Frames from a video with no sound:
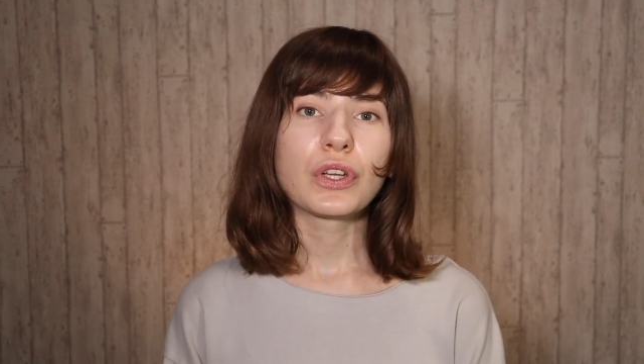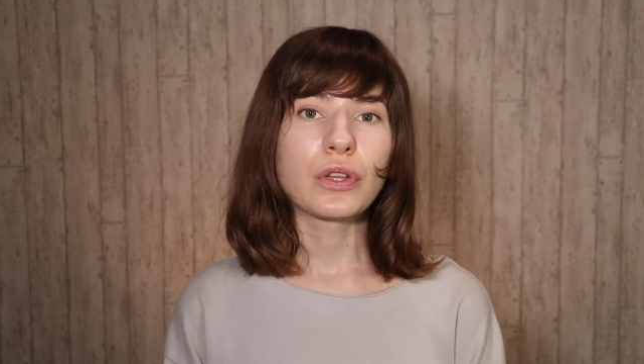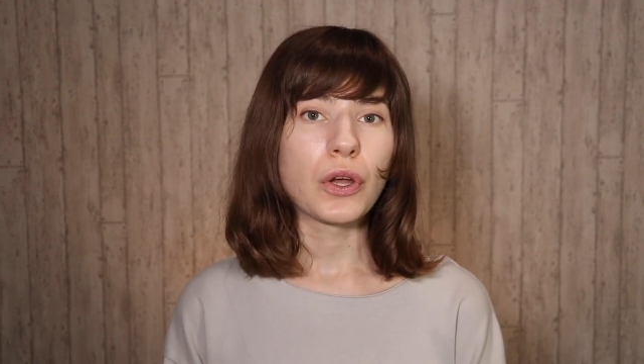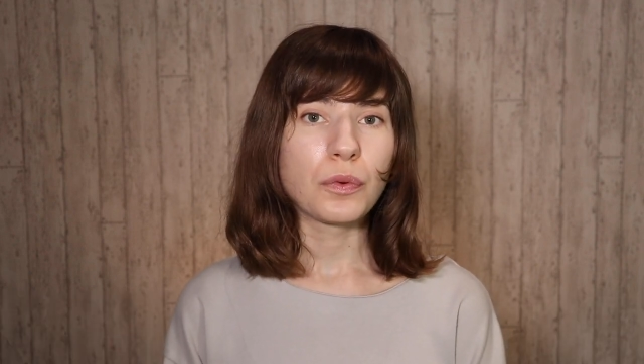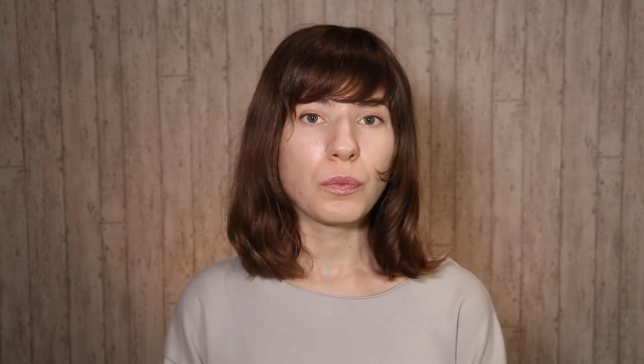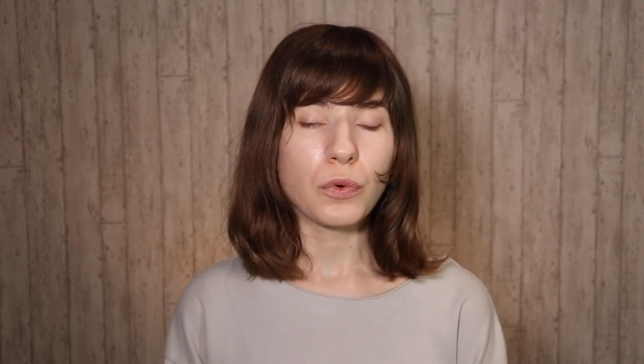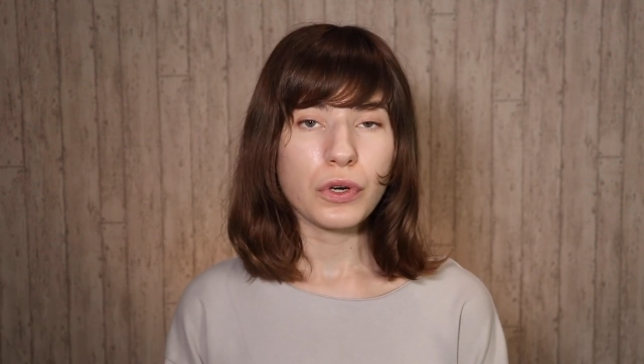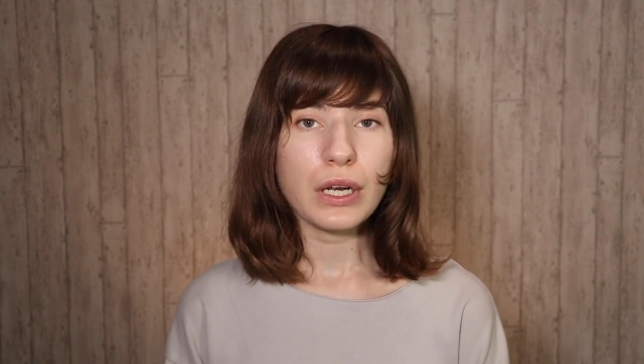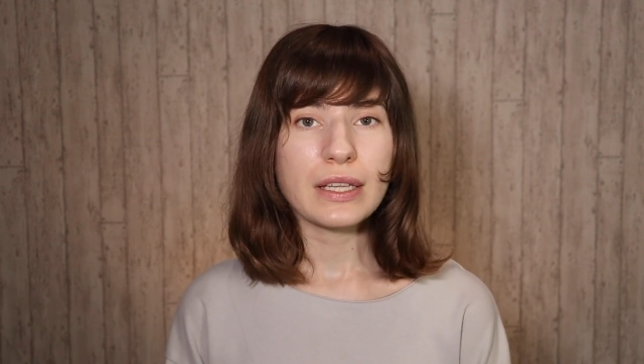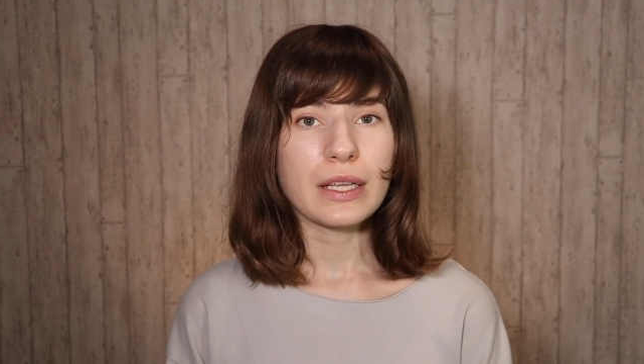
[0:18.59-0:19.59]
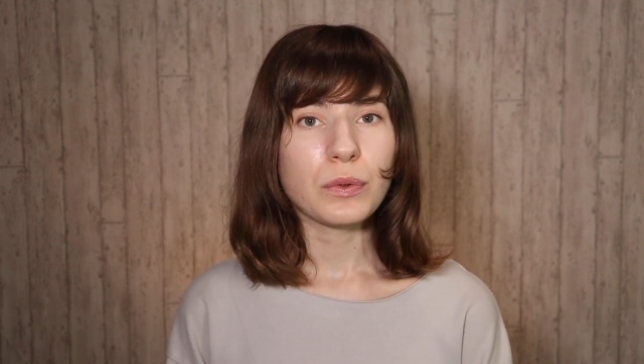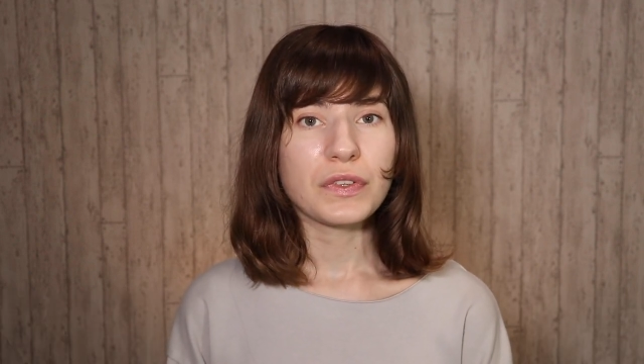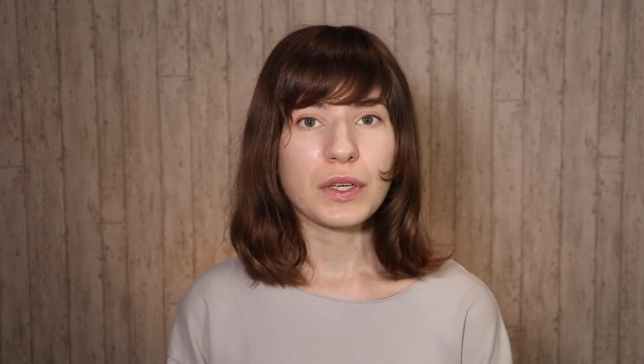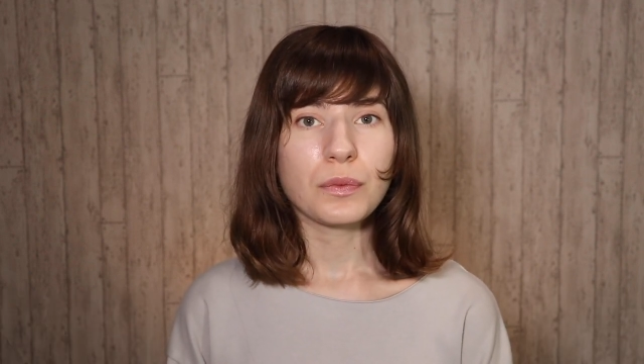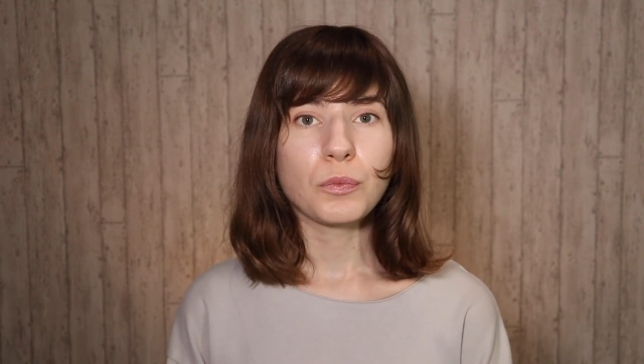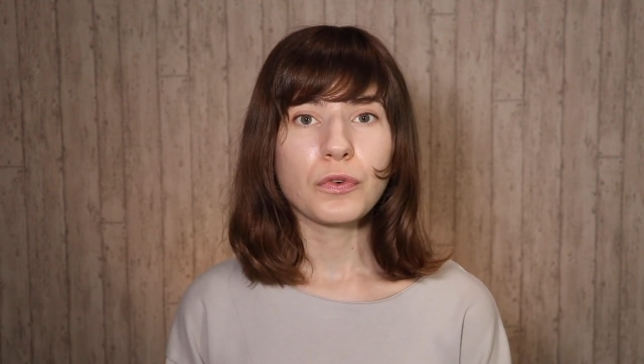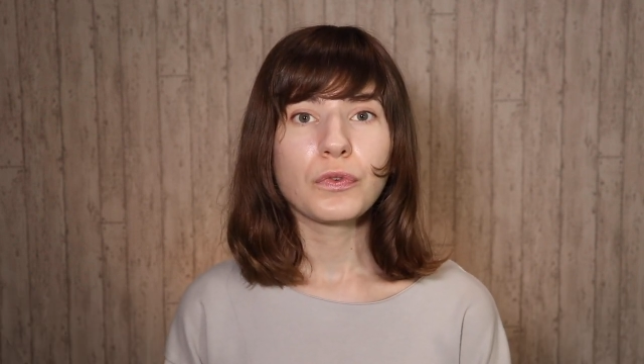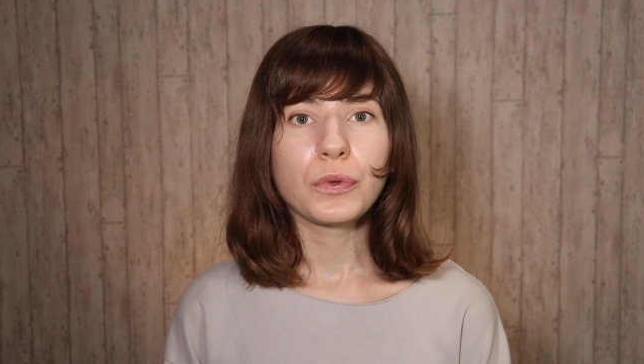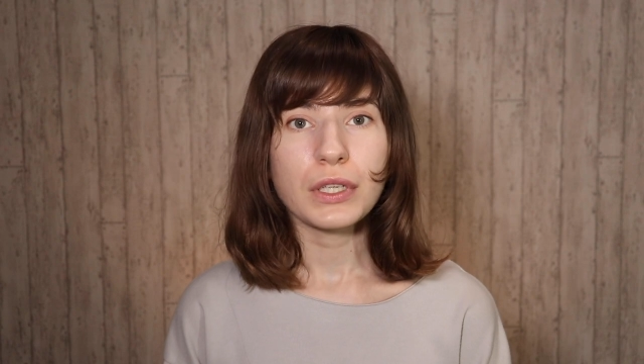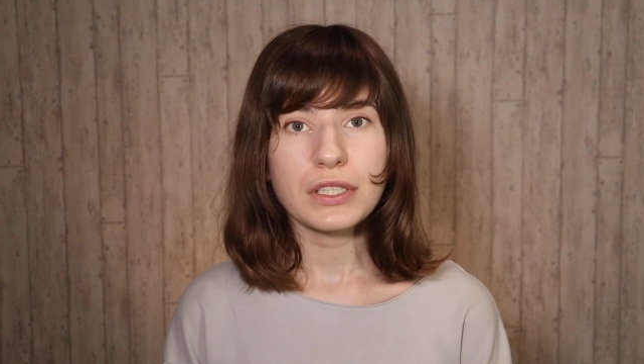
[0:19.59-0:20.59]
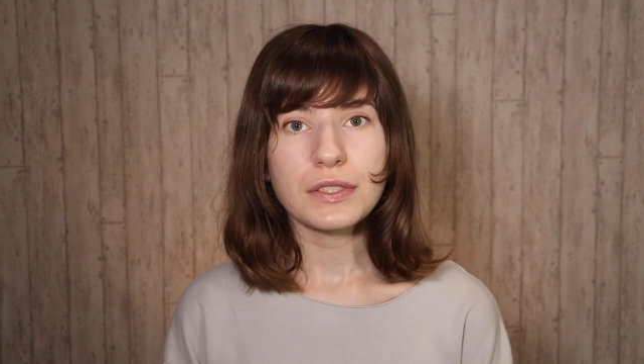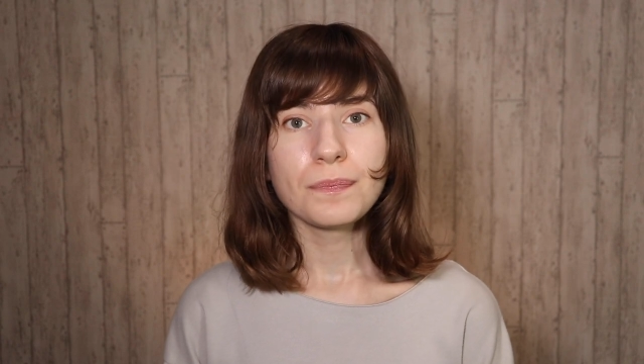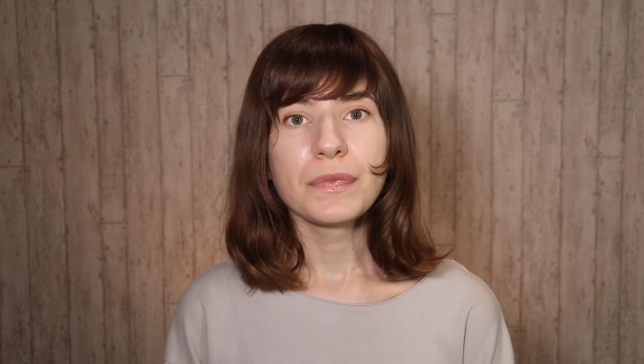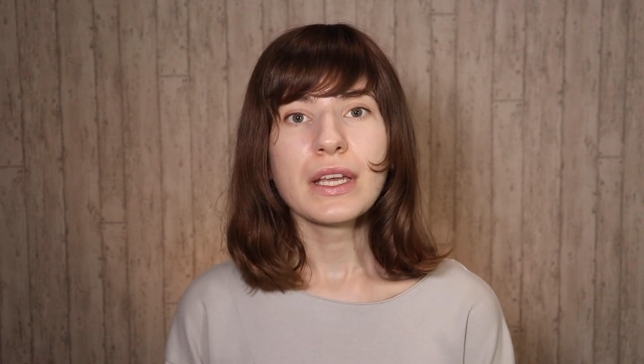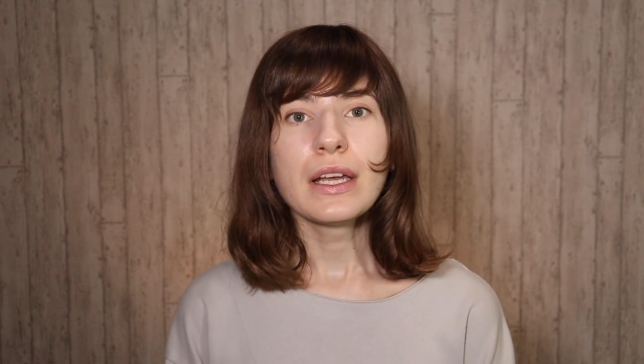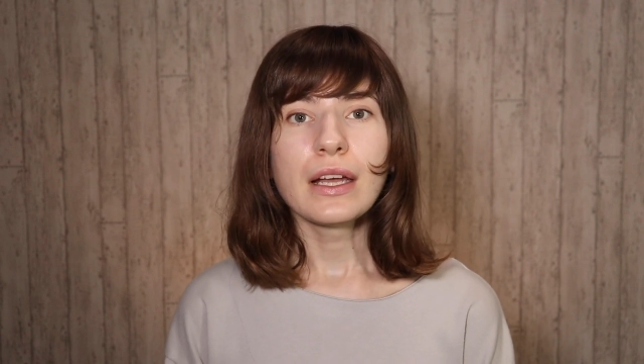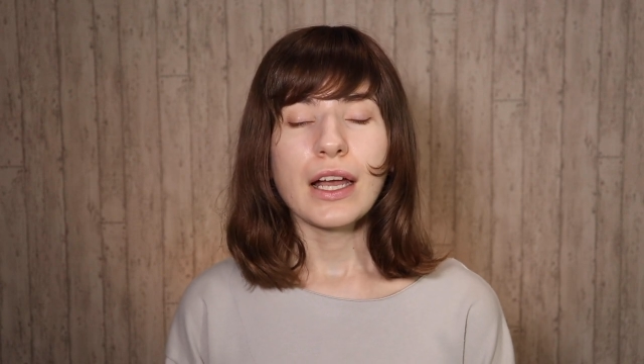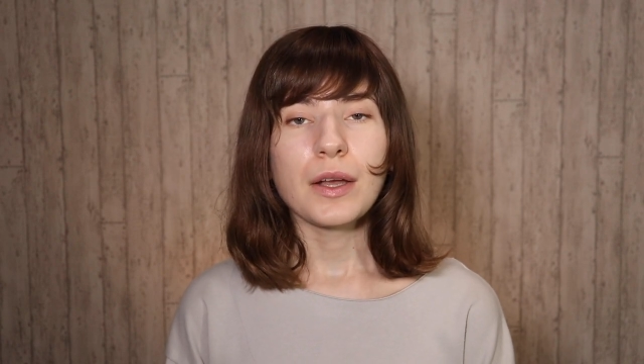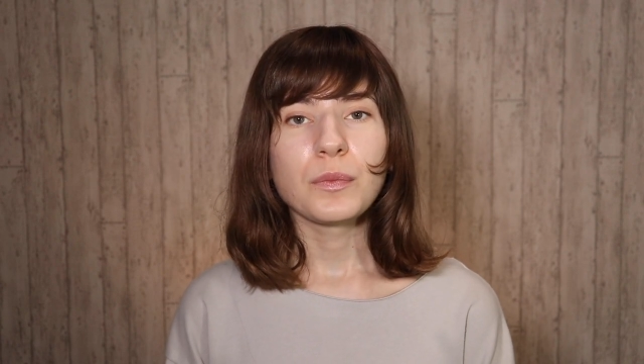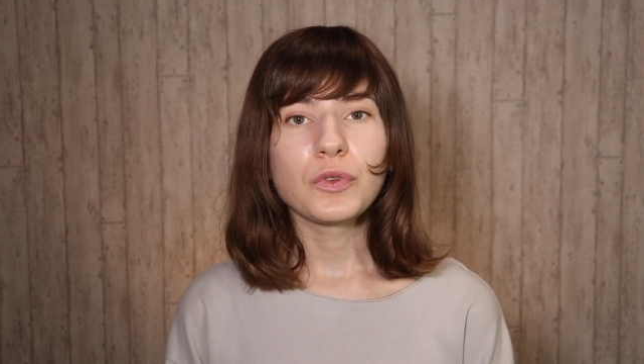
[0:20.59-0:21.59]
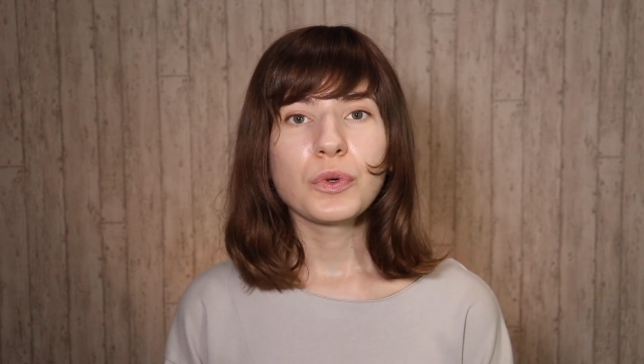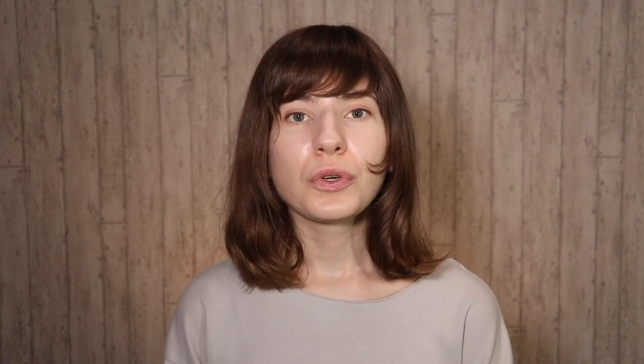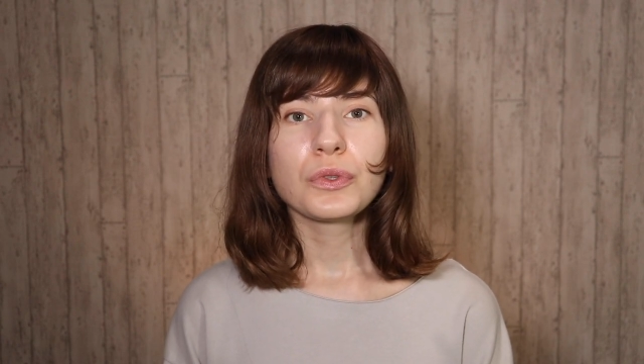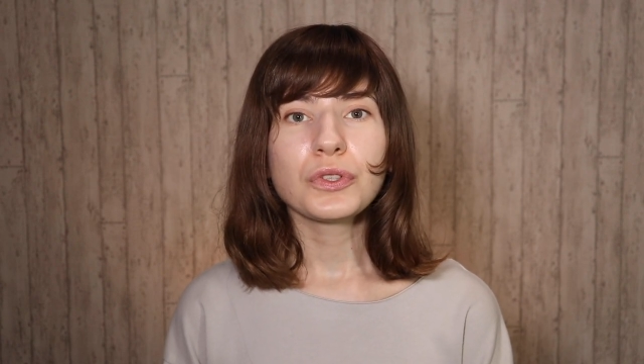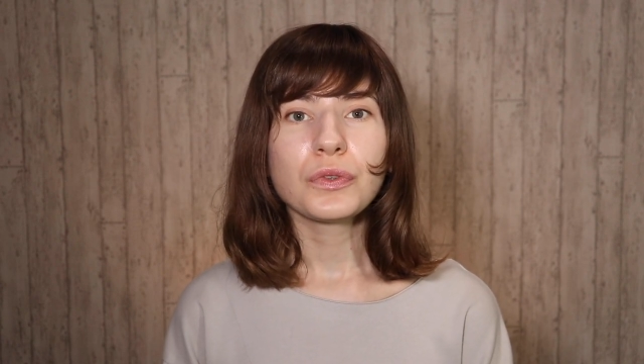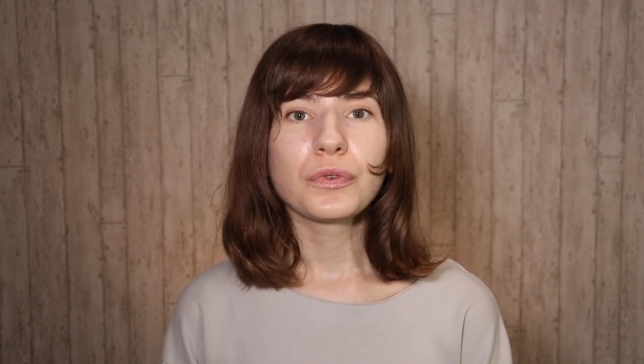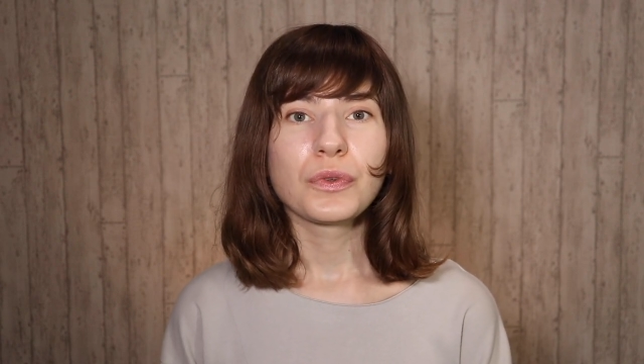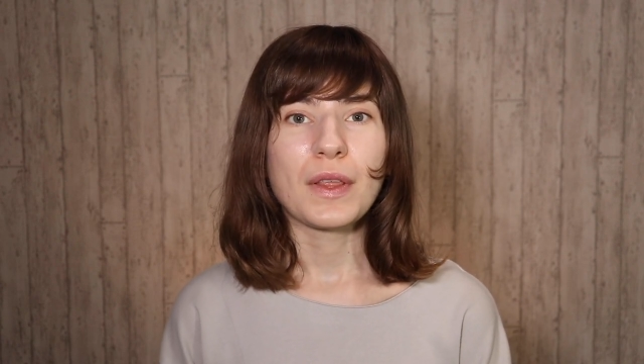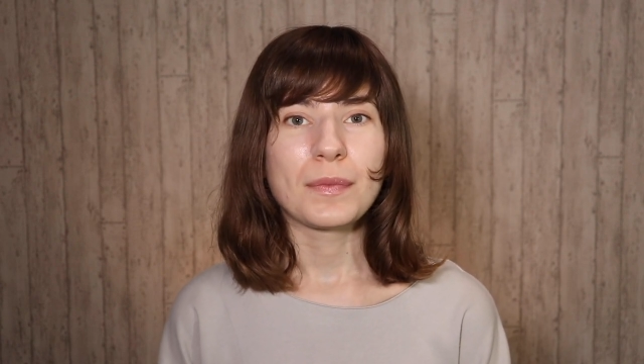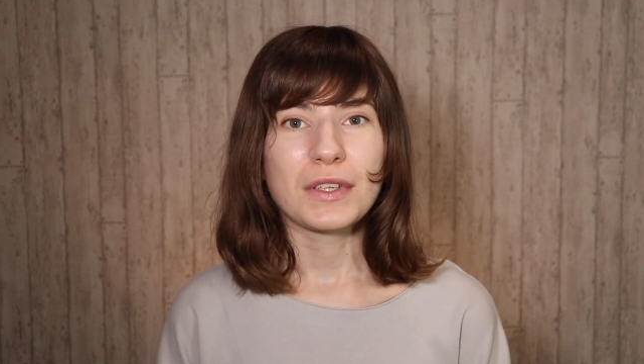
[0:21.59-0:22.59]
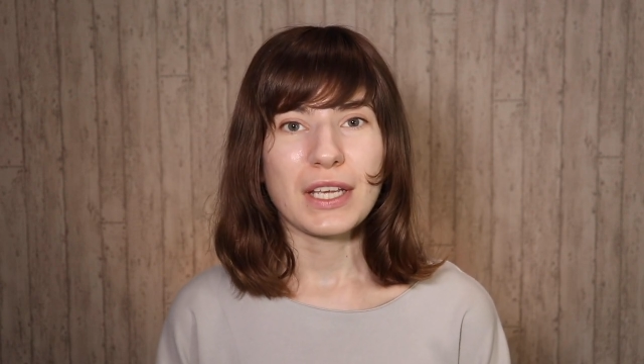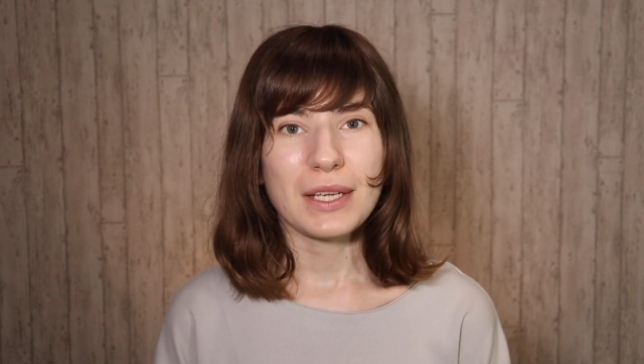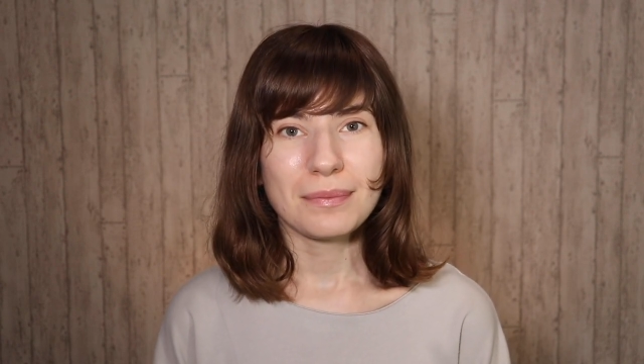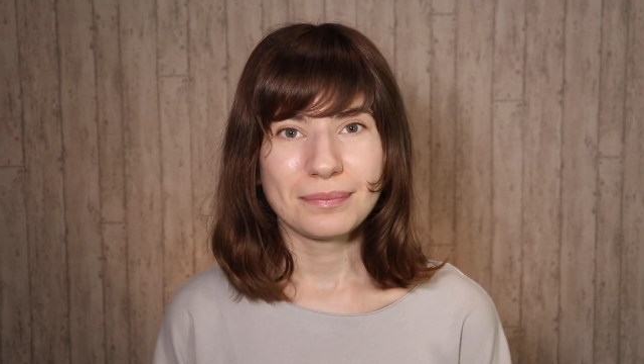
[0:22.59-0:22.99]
a lot more and that will sound more fluent. Um, so we're going to go through them today.